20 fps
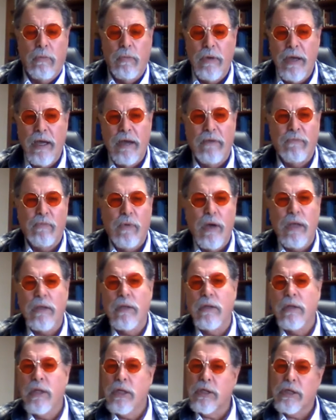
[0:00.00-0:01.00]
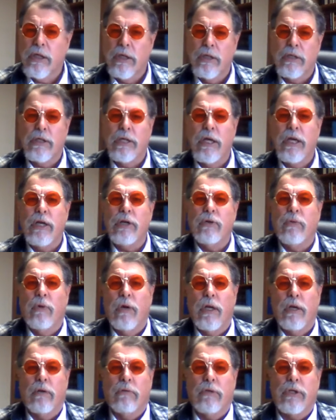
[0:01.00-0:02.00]
we have weather that's
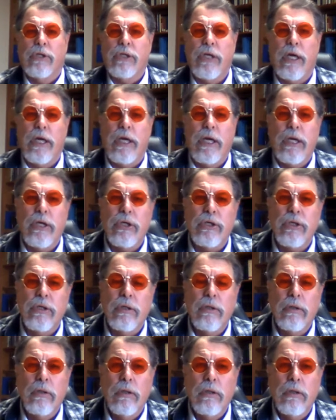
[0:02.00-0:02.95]
continually on the change.